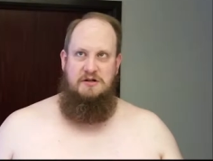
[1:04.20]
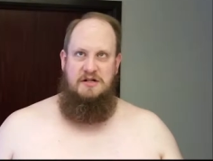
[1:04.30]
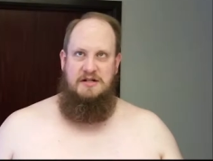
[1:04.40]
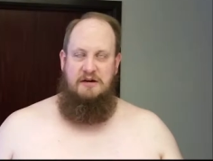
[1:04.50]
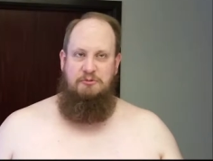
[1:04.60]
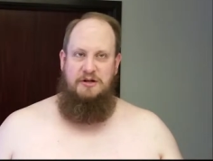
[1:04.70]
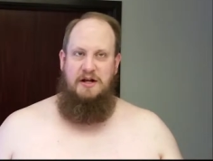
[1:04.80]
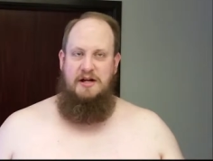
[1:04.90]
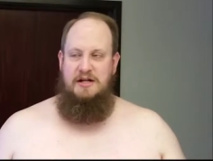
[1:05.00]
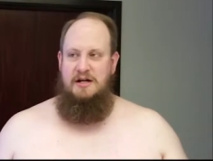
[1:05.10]
good as I would
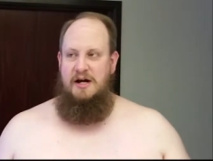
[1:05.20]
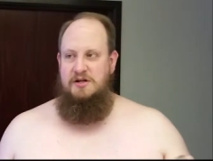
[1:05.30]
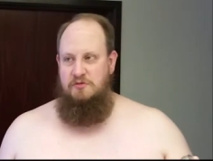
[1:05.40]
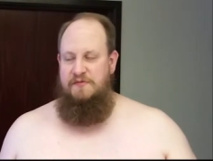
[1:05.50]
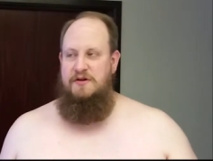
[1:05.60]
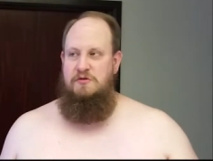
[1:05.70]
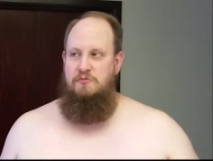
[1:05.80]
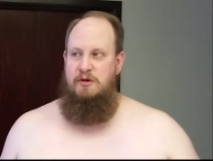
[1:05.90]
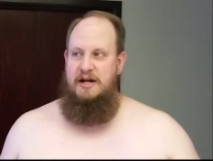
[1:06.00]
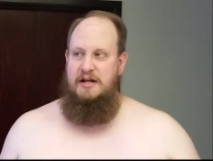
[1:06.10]
like. I do have a new
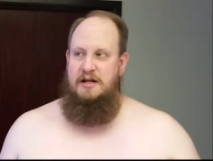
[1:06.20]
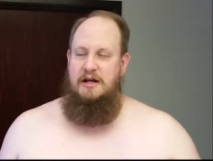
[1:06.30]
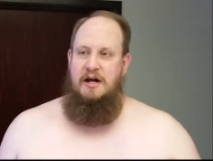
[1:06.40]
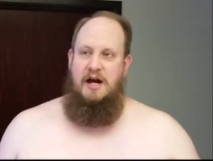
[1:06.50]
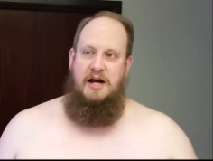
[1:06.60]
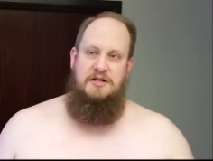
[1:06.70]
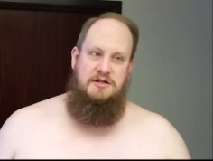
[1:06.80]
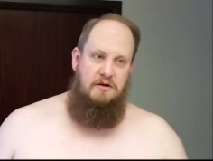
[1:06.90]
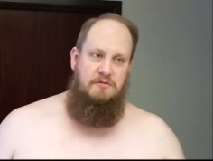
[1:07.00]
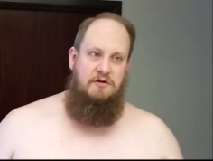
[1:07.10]
wig. I
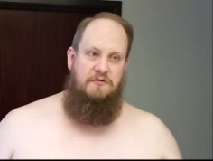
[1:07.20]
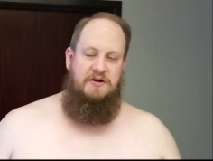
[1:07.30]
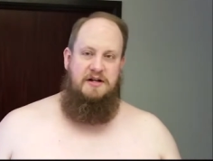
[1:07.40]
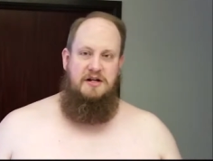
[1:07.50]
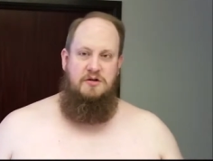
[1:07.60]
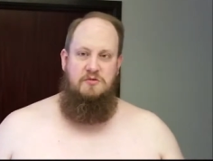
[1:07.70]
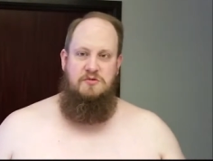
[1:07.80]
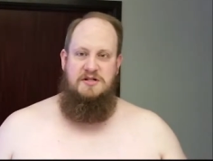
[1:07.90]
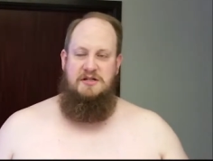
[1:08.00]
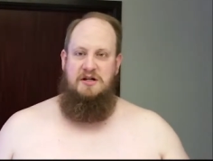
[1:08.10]
don't know if it'll get
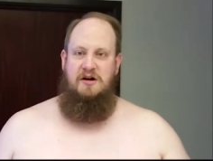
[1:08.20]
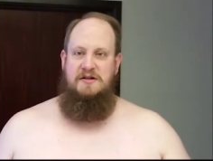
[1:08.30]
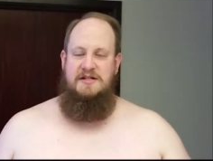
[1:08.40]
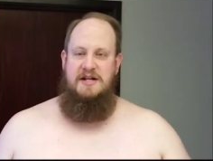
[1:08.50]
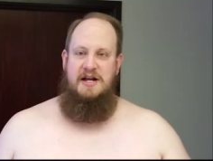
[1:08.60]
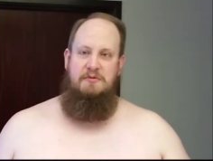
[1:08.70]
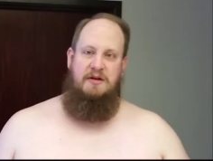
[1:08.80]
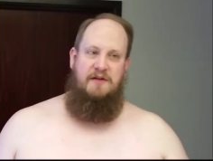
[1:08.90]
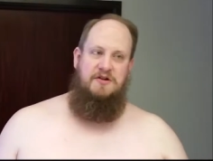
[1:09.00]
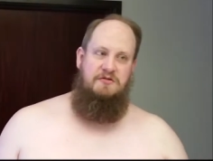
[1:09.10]
used at the con today. We'll
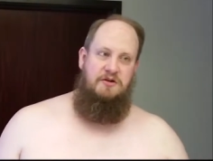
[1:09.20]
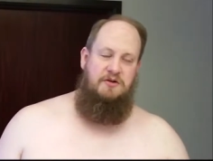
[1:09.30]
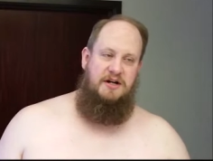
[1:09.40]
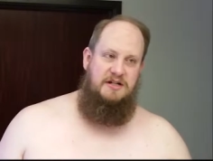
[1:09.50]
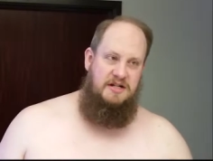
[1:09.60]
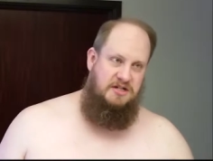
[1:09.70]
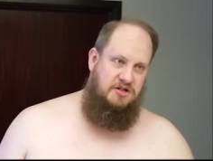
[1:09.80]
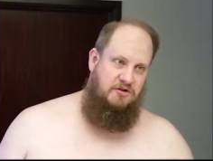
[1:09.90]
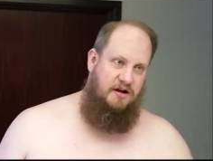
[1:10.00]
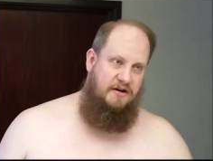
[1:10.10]
have to do a quick
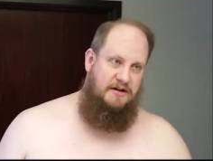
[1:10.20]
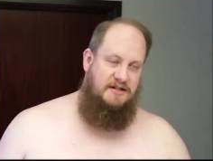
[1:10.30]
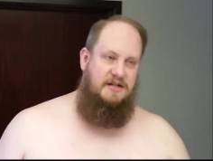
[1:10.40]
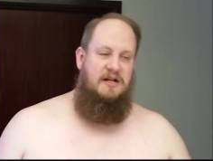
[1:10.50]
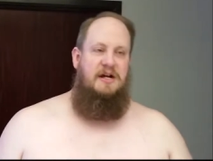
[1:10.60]
test try on it.